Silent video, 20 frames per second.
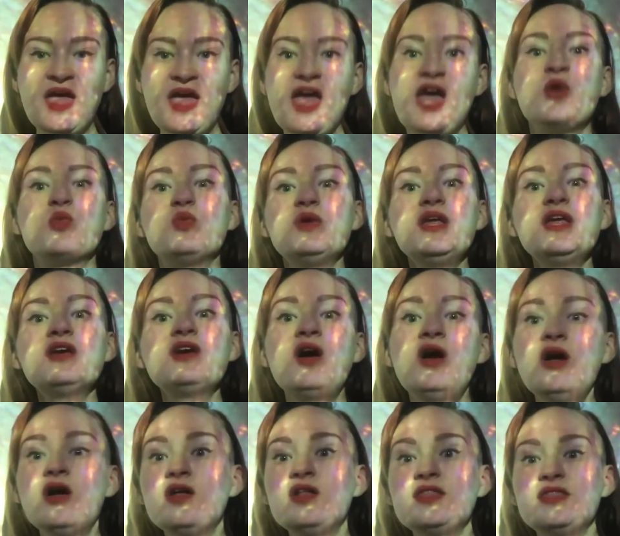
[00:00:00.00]
And we
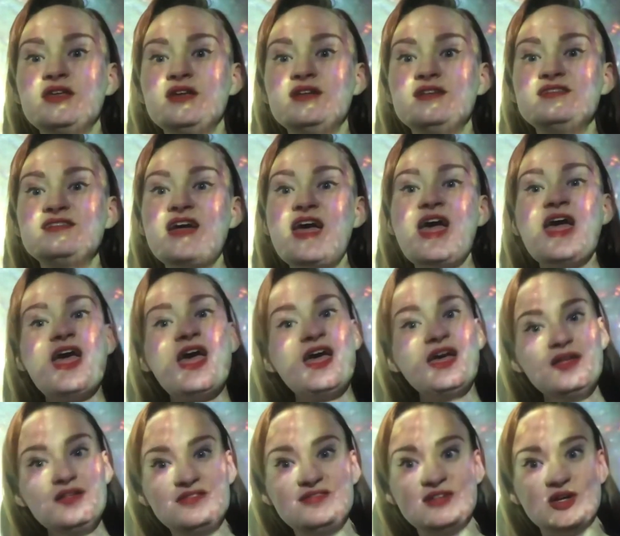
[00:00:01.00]
call these
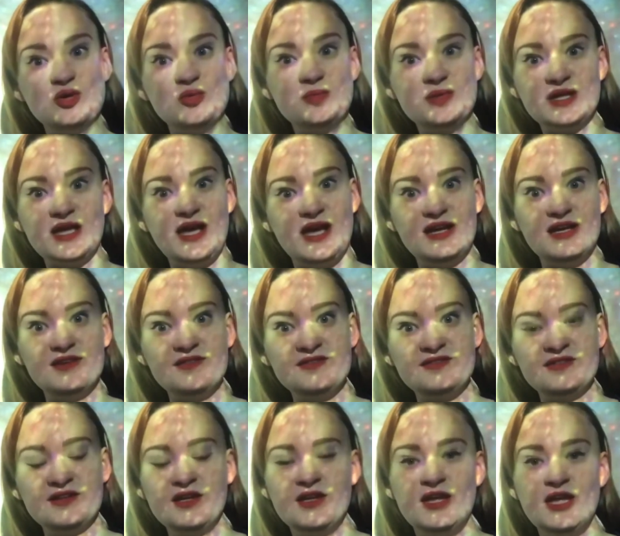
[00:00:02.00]
exoplanets.
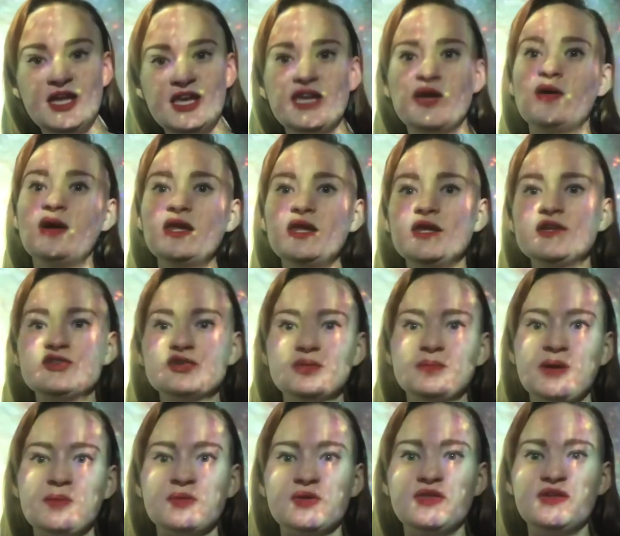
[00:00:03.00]
Now, I like to
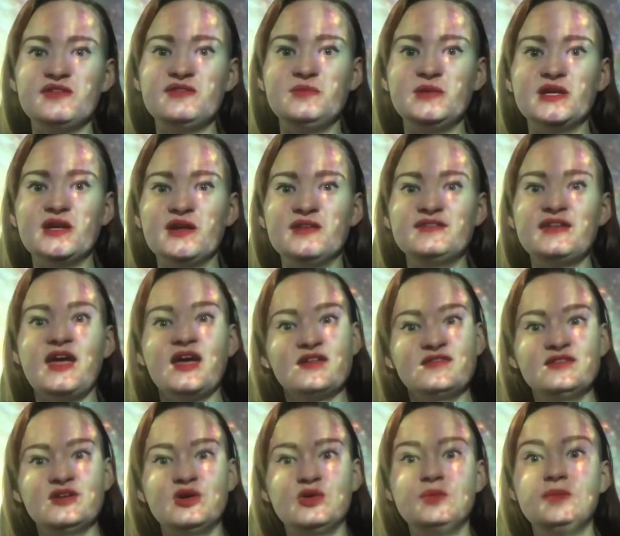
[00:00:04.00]
remember this because
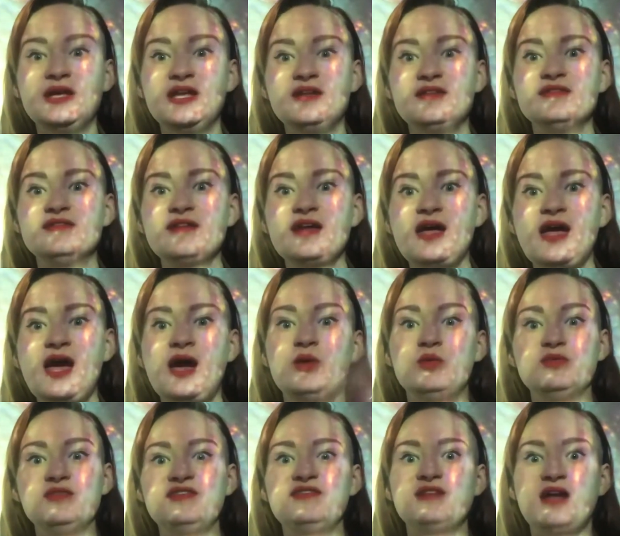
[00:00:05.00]
exo means
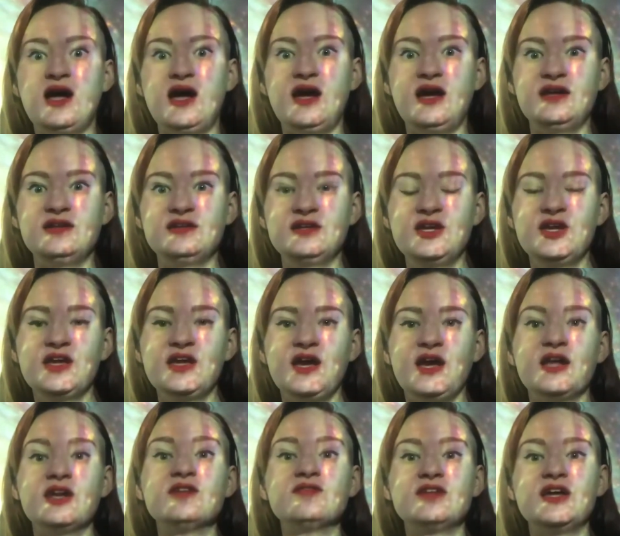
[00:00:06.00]
outside,
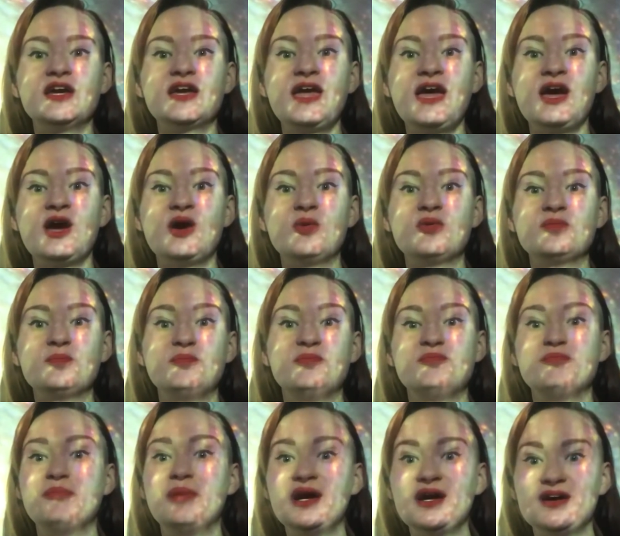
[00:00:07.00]
kind of like how
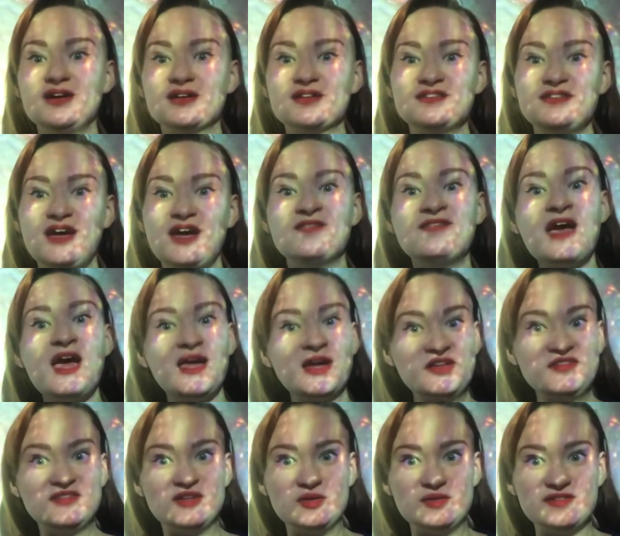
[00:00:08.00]
bugs have
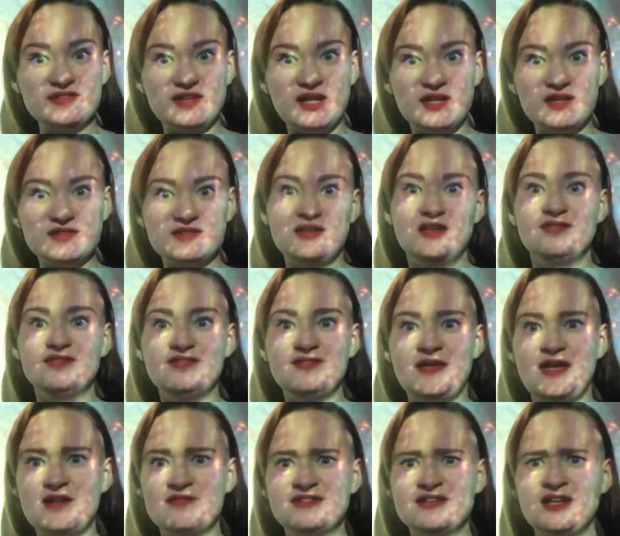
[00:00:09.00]
exoskeletons. They
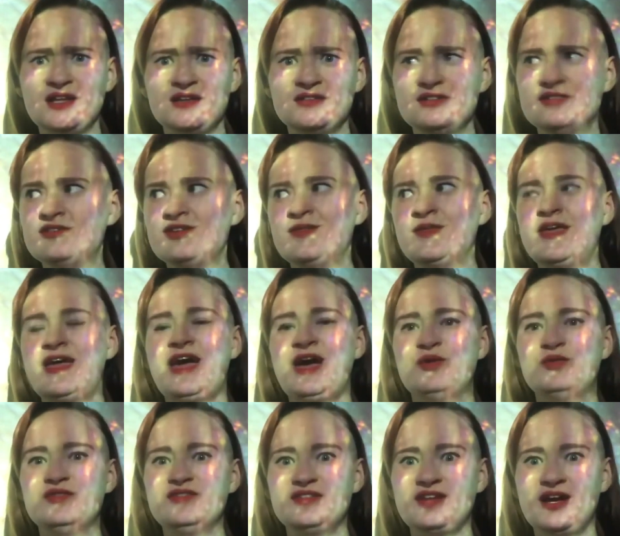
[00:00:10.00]
have skeletons on the
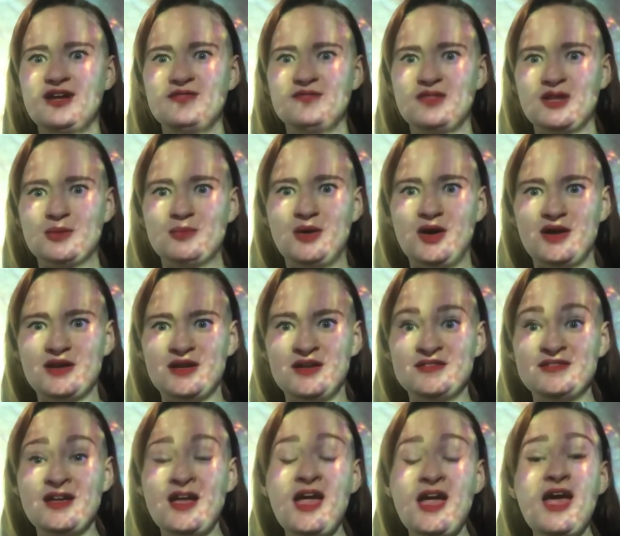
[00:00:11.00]
outside of their
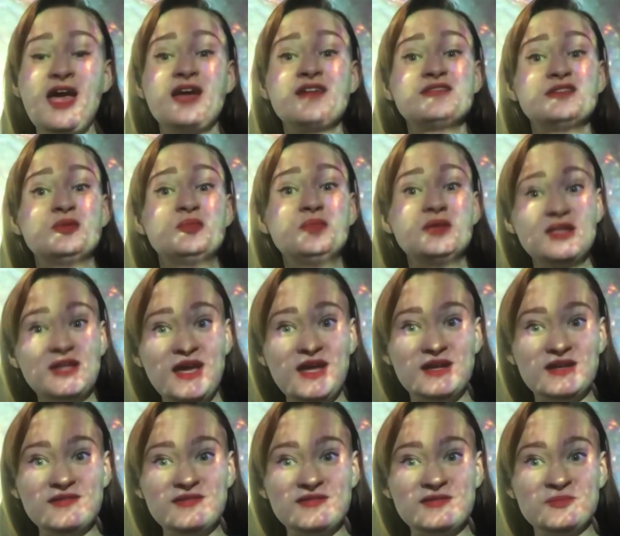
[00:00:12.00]
bodies.
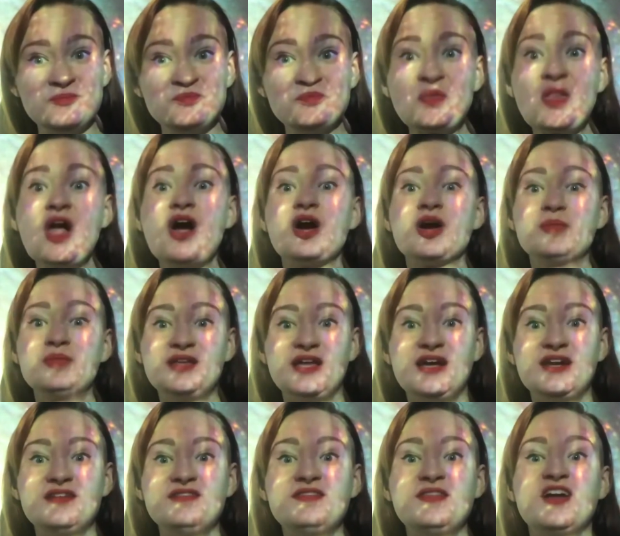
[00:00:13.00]
Exoplanets are
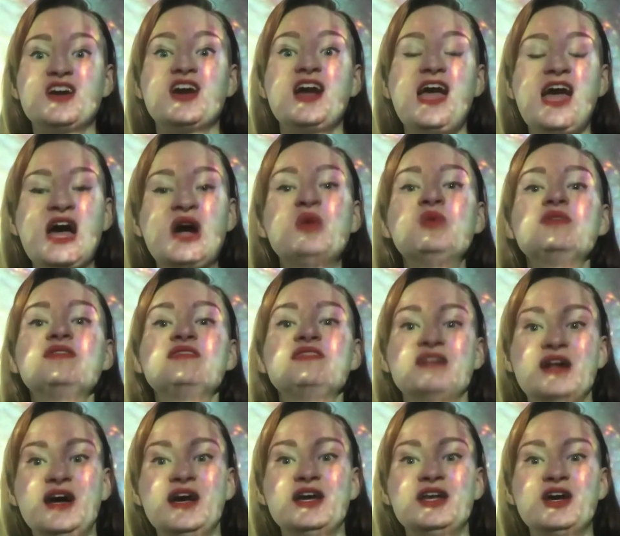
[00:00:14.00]
planets that are
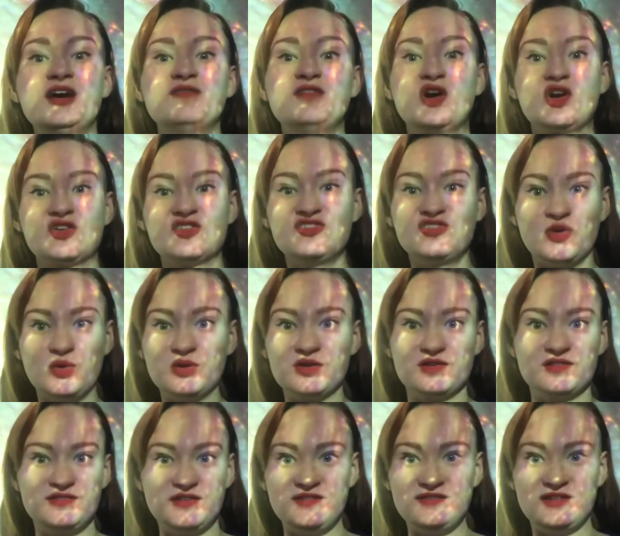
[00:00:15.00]
outside of our solar
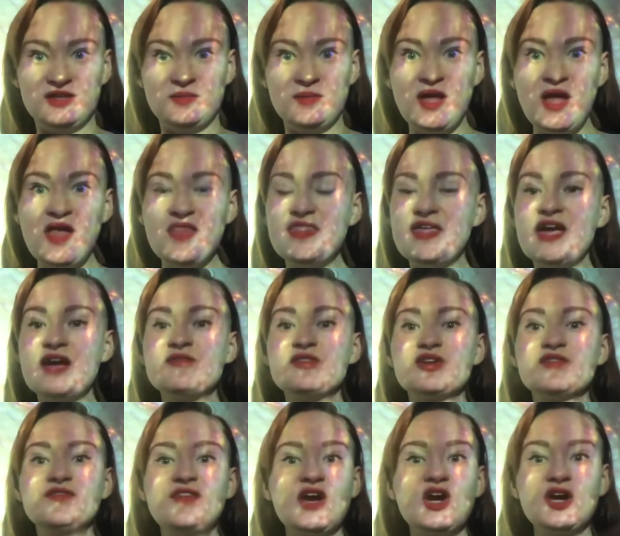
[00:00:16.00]
system. They have their
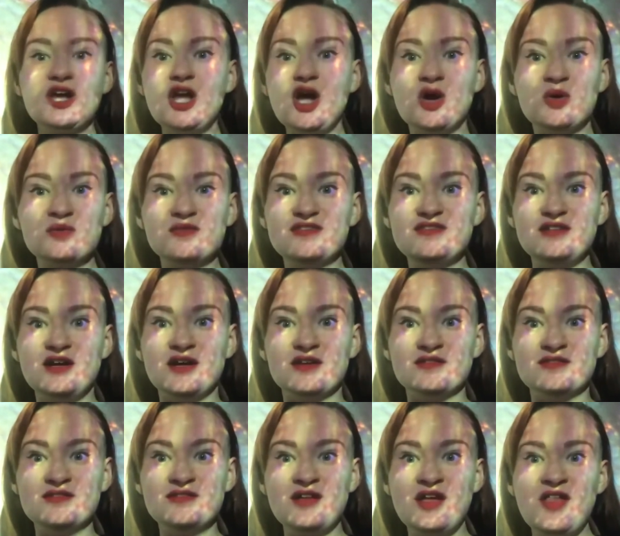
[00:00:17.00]
very own
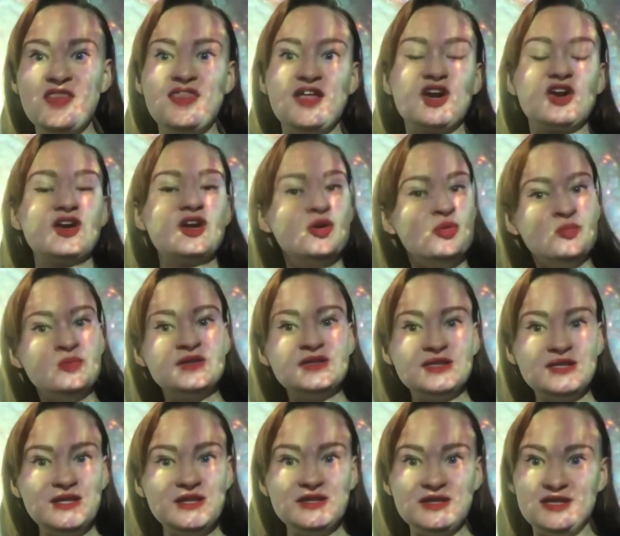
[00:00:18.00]
suns that are
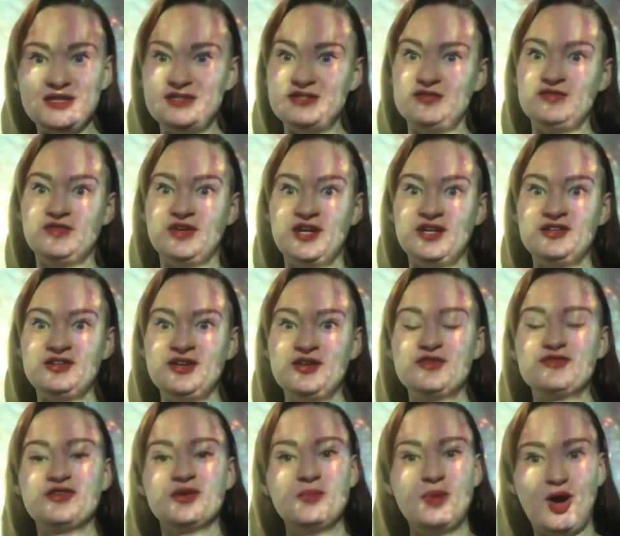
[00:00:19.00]
completely different
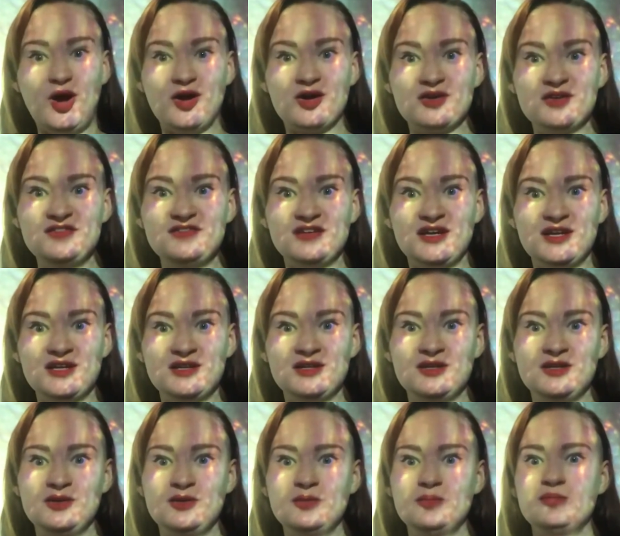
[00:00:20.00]
from our sun.
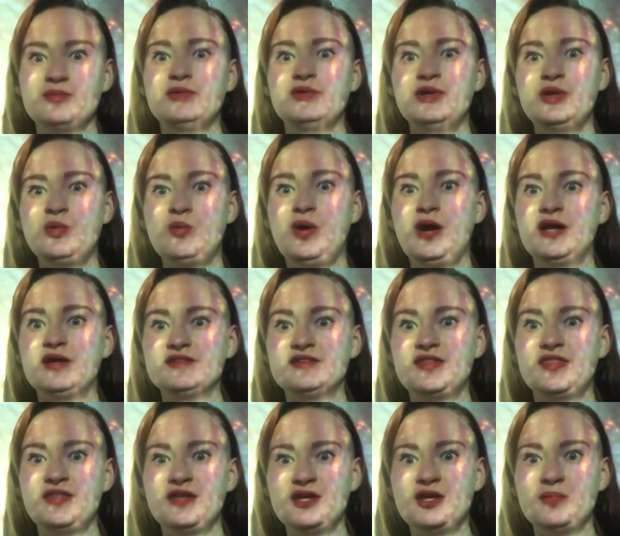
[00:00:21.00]
Pretty wild to
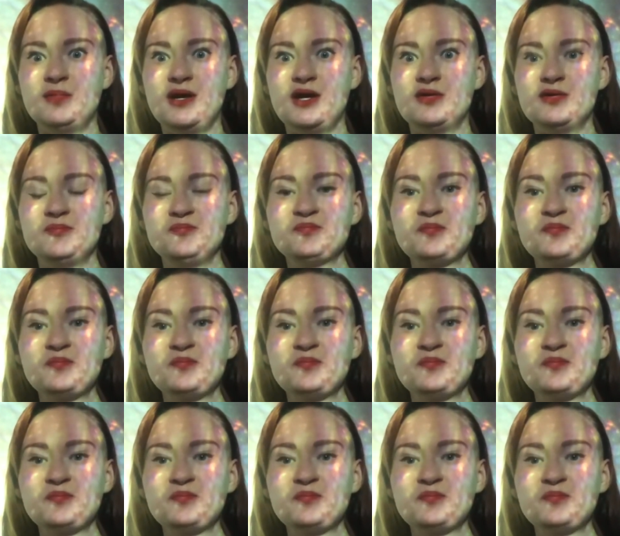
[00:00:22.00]
think about.